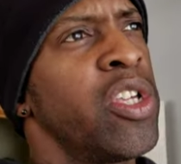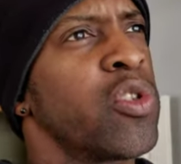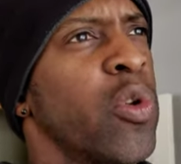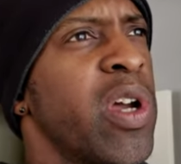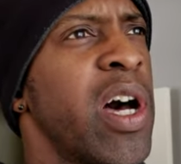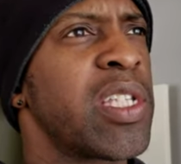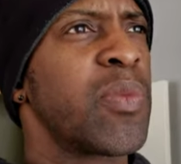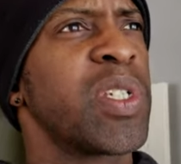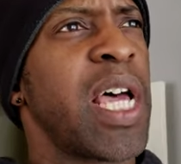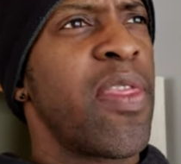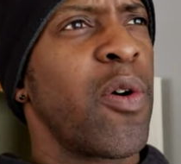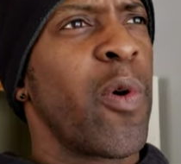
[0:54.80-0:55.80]
So customer's
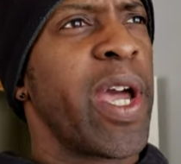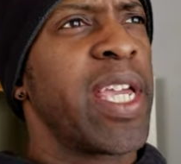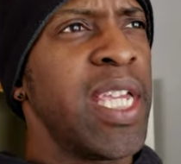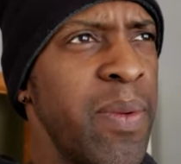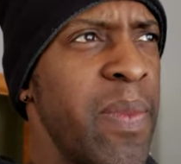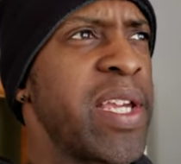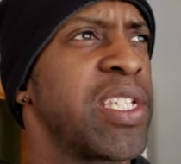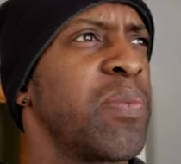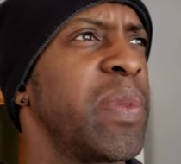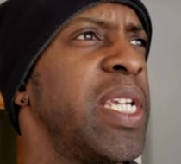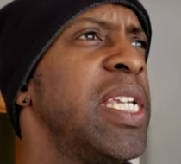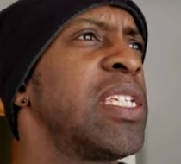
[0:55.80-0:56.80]
on the way, he messaged
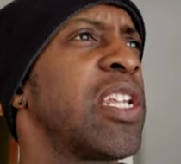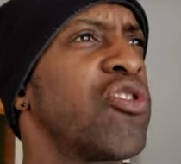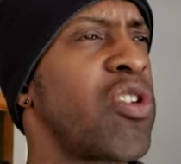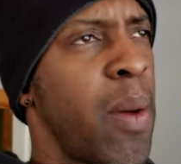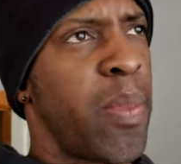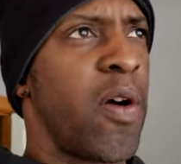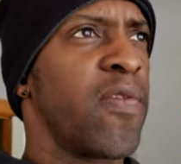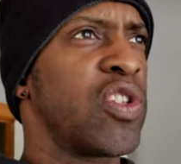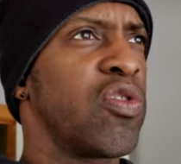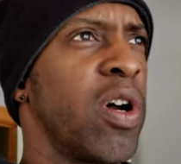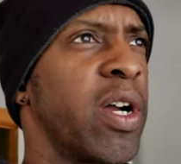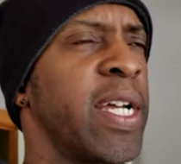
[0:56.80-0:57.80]
me, he's gonna drop off a
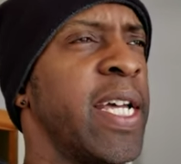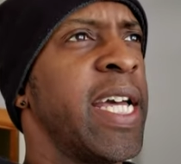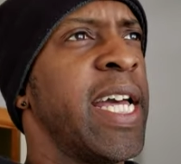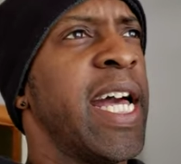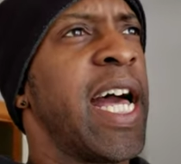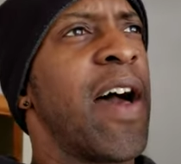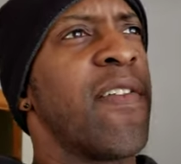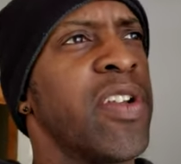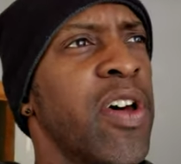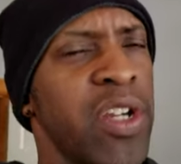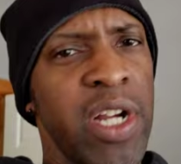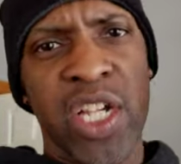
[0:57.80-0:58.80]
truck. I have
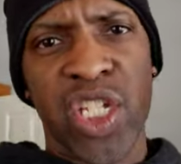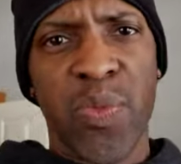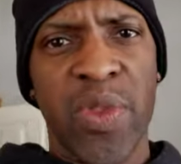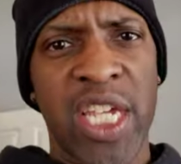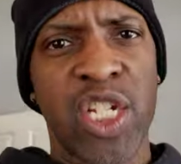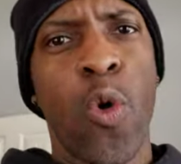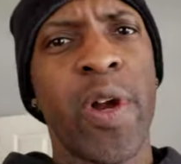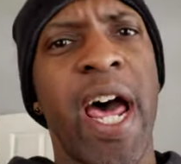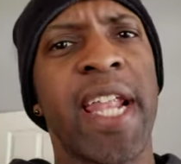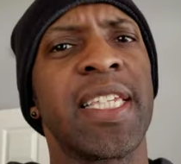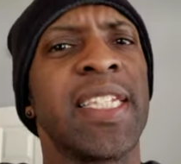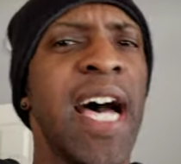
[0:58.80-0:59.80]
another customer that's going
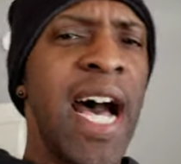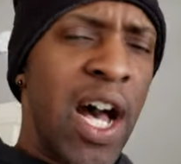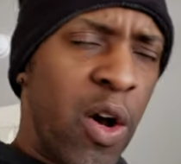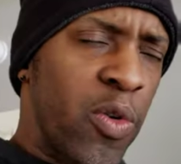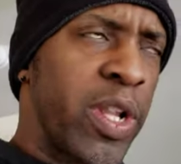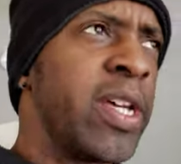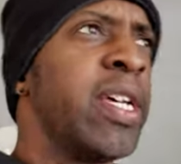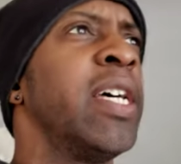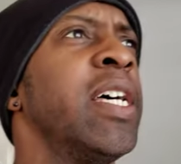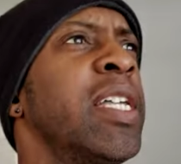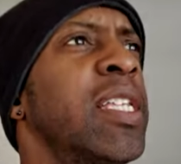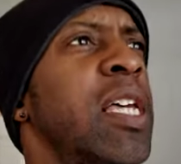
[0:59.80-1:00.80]
out of town
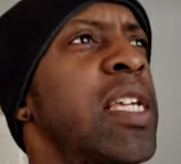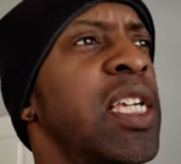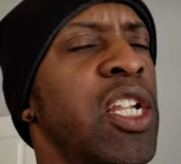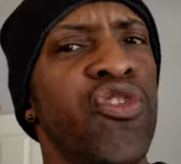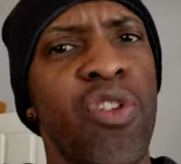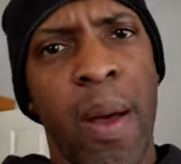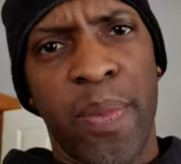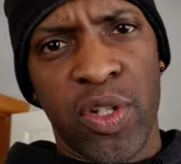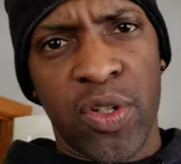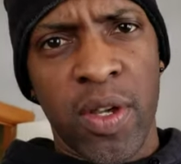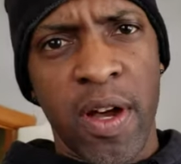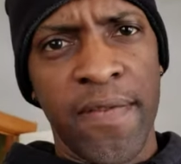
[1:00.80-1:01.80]
that's gonna drop
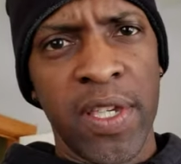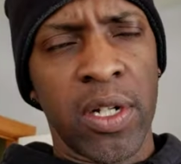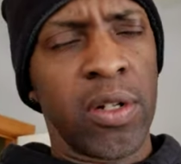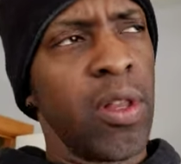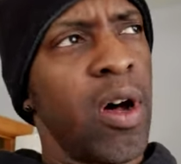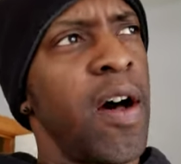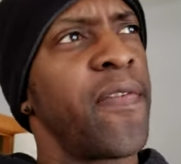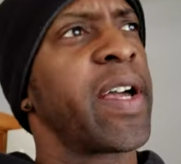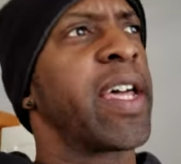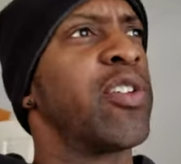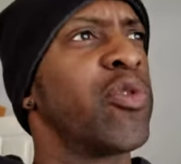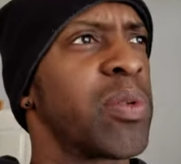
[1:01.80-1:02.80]
a vehicle off. I
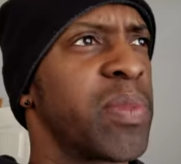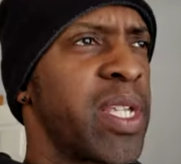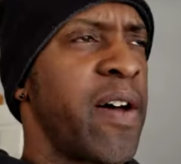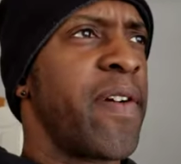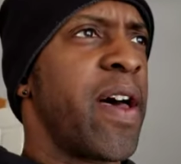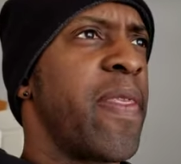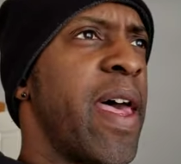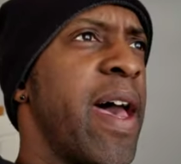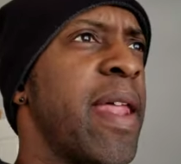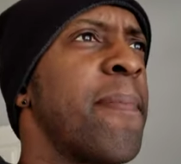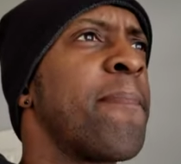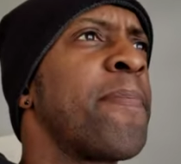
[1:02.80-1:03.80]
gotta do some stuff on that.